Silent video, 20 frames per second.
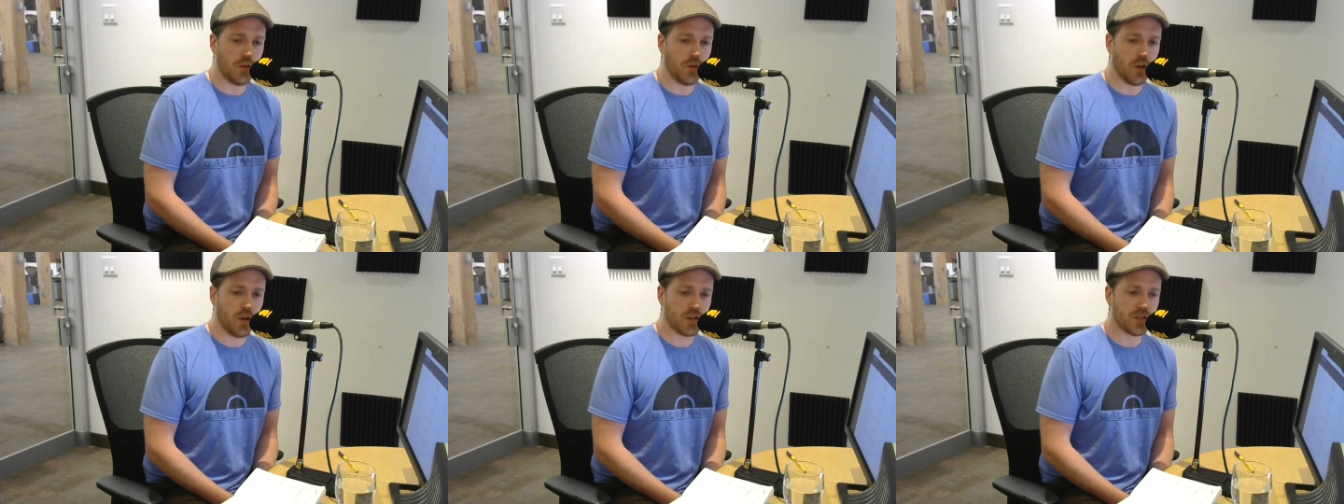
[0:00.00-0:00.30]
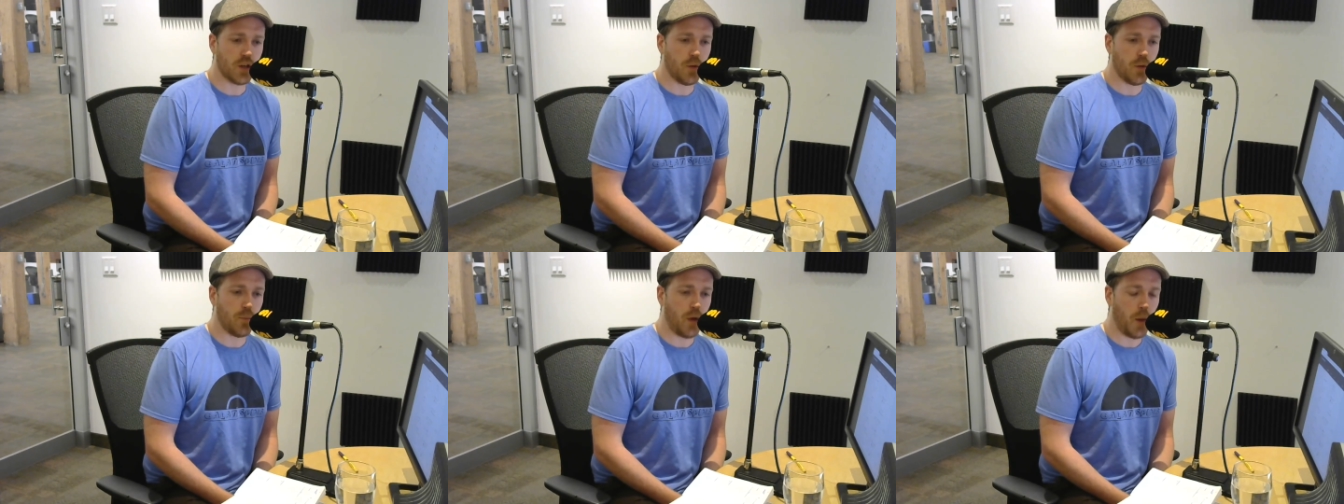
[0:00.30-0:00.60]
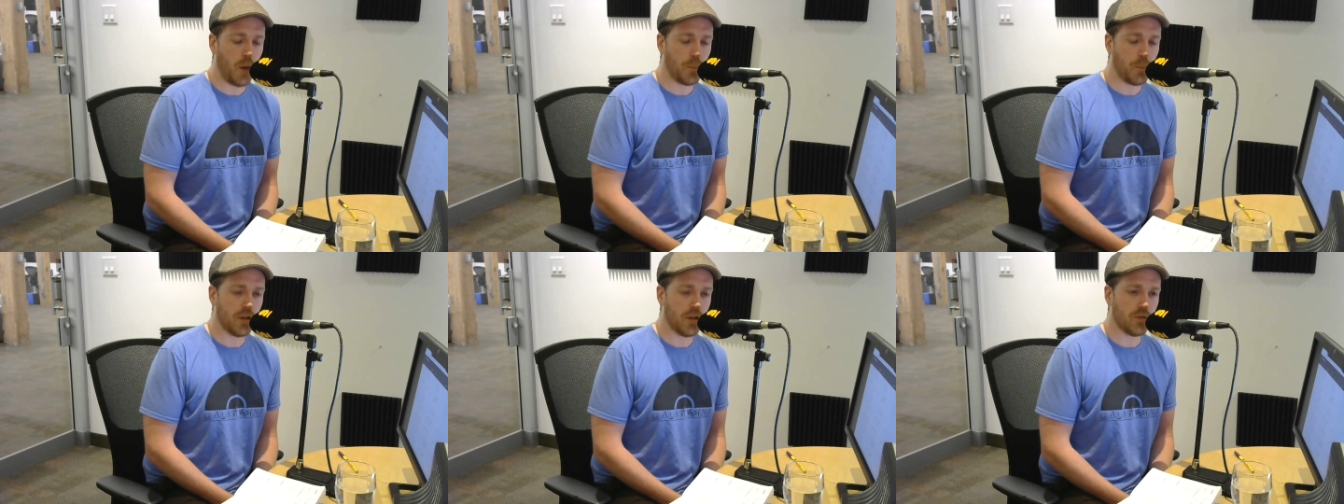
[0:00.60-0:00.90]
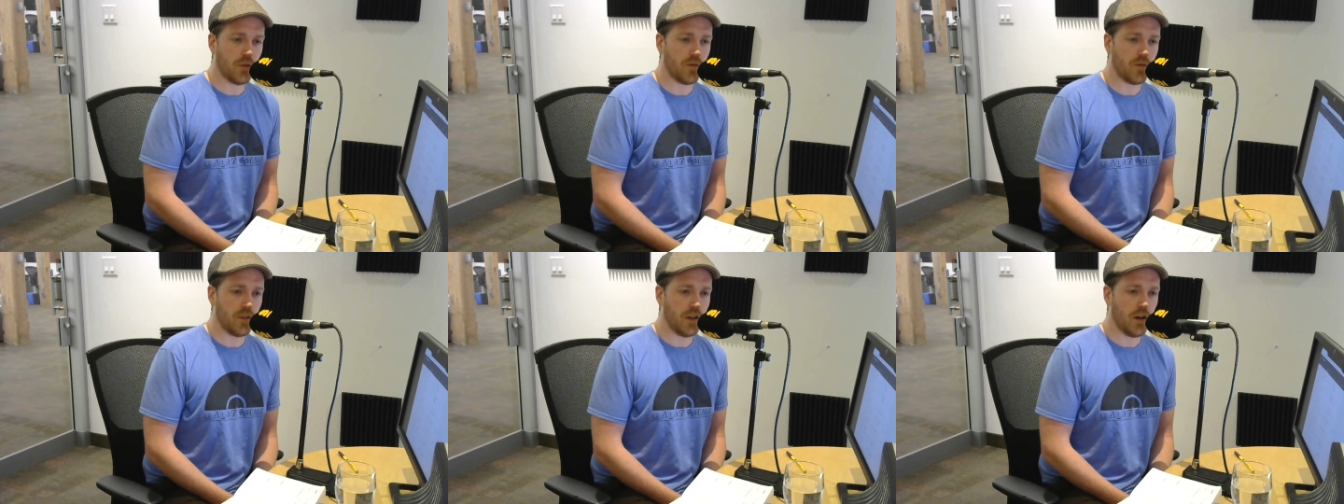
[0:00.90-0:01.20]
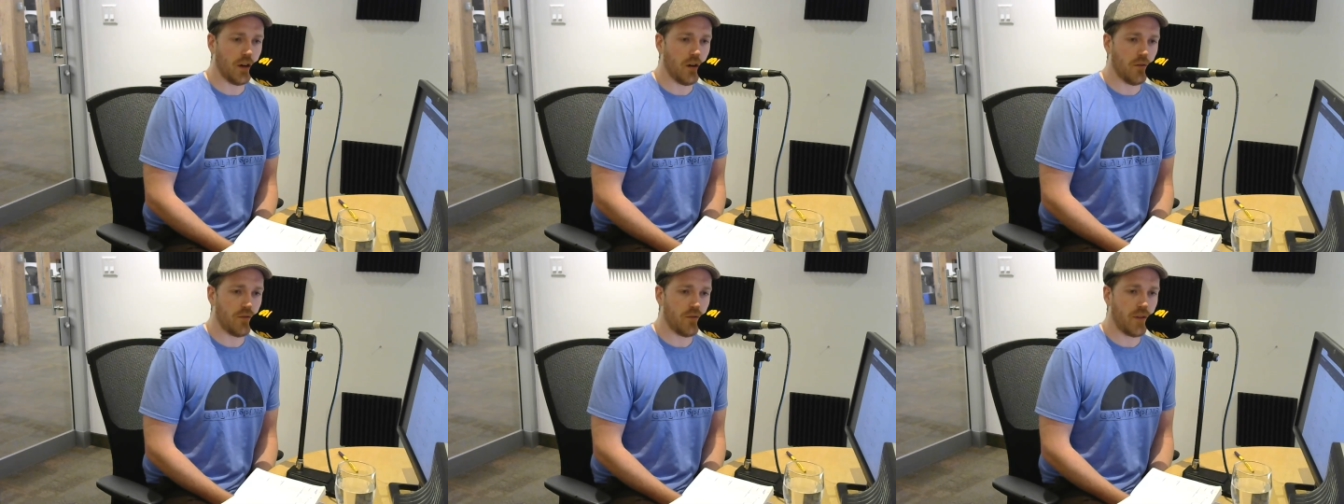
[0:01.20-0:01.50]
not so popular with
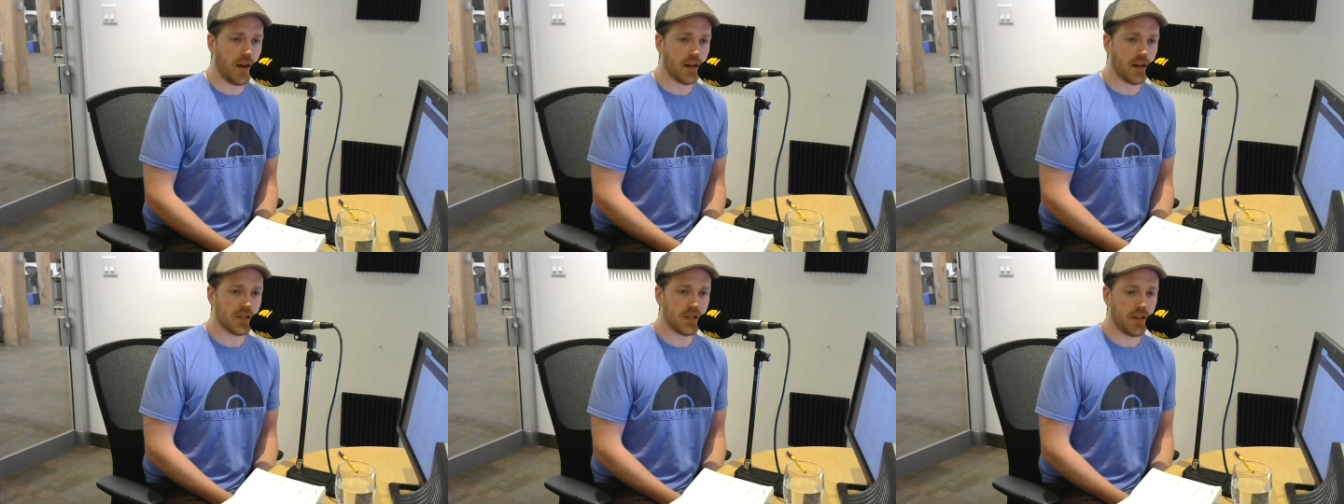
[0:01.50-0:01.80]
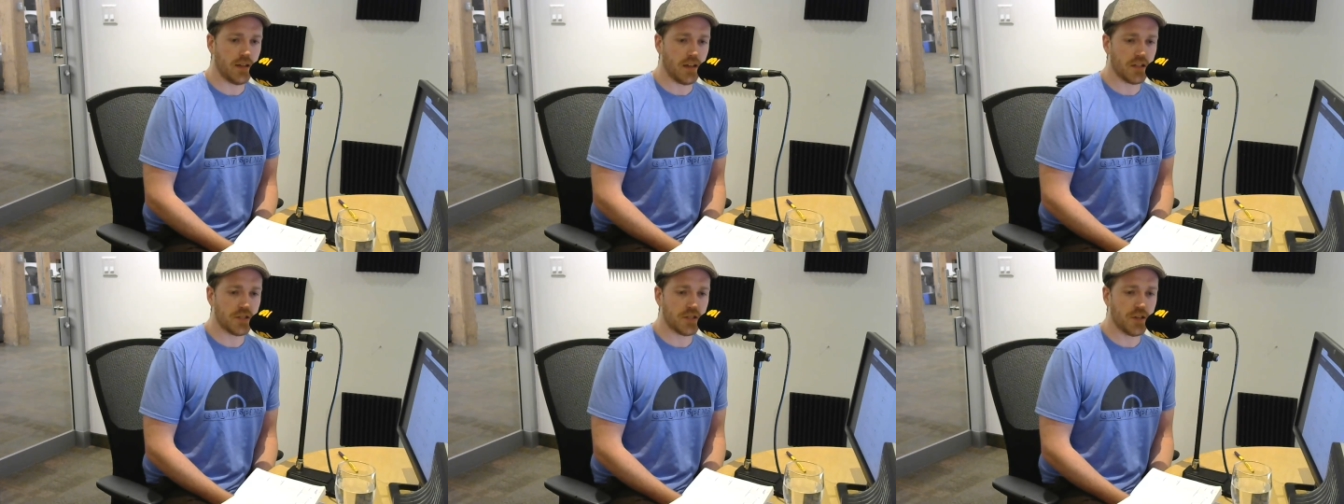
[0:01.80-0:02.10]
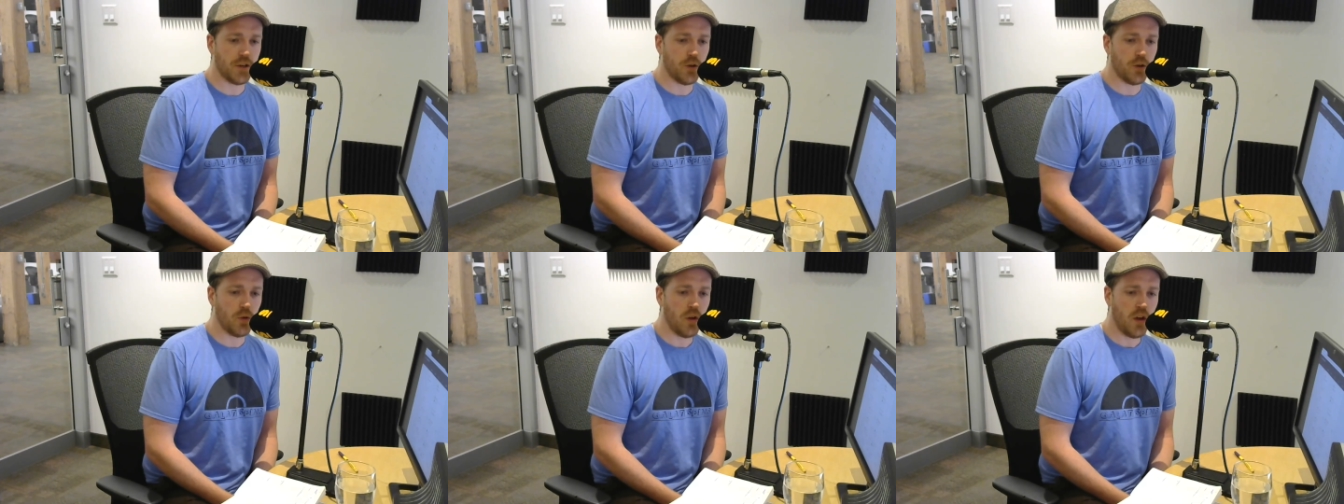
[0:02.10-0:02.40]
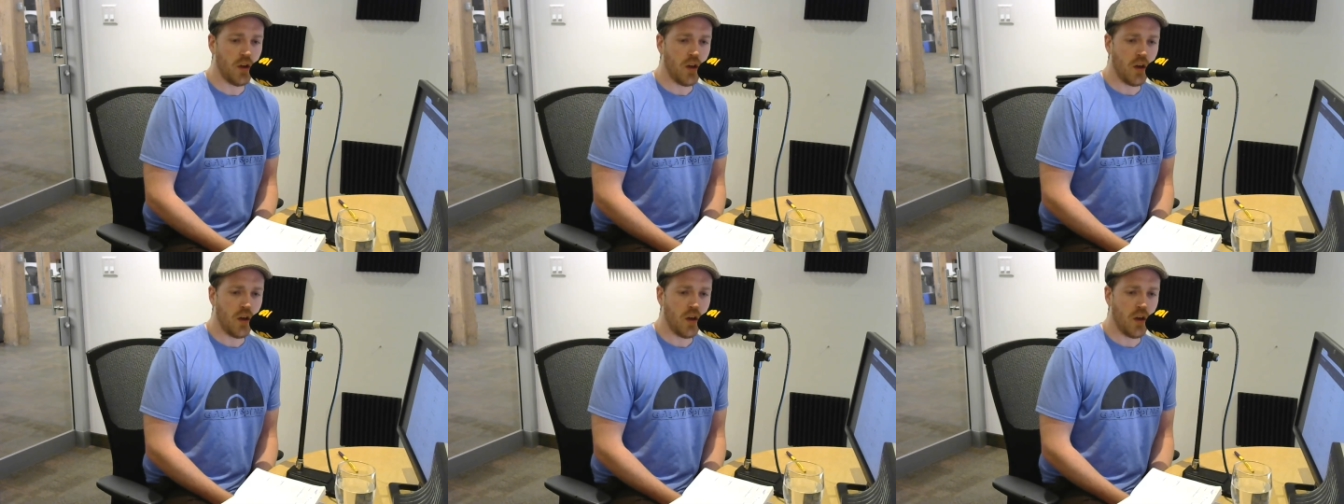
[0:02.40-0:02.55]
Lyon fans, and then two,